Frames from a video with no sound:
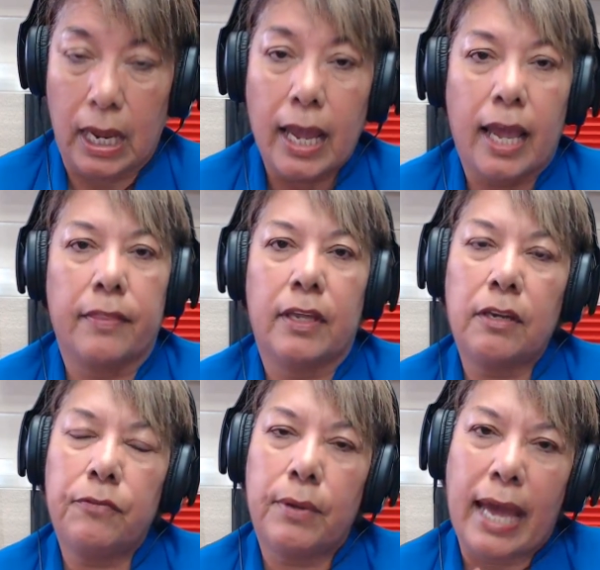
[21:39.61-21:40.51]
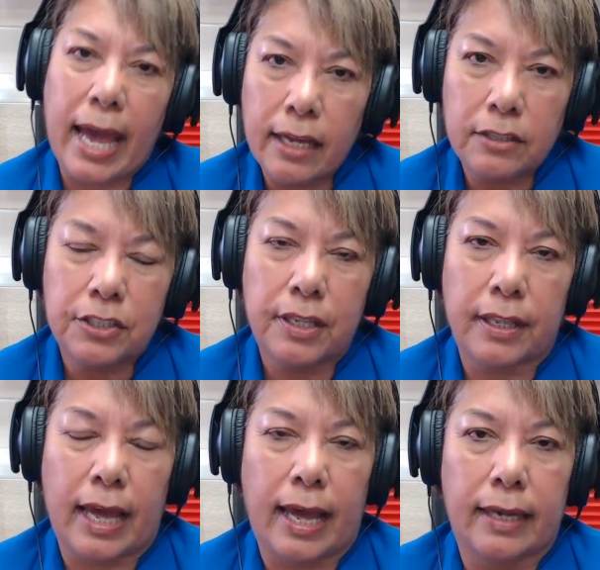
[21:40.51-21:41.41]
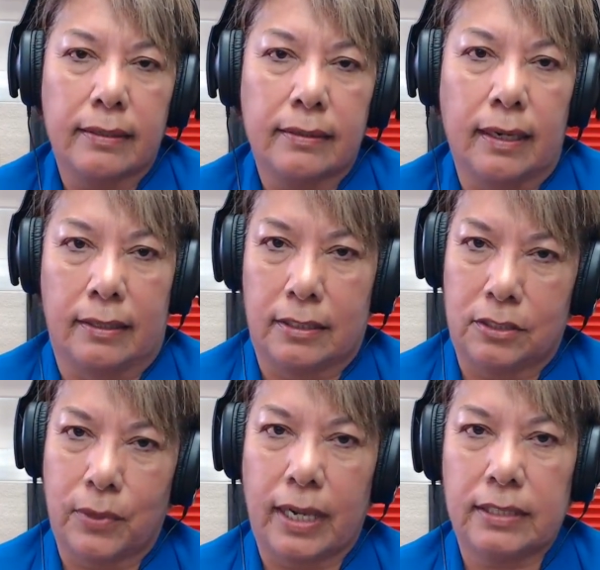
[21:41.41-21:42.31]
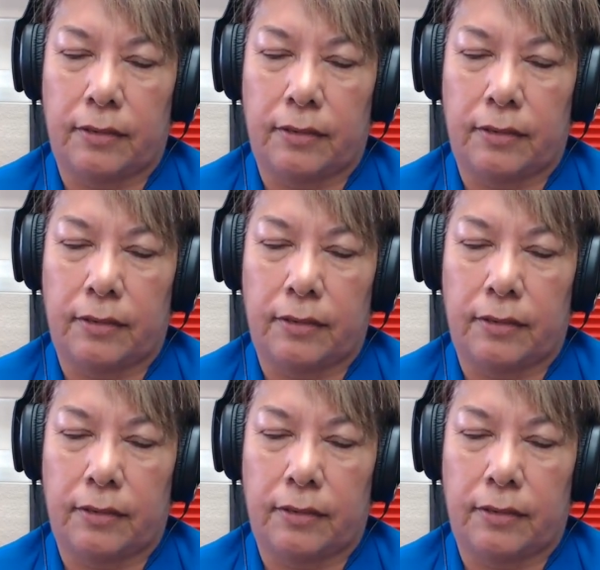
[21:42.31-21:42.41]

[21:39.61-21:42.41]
And then if you add to that, and this is what I say,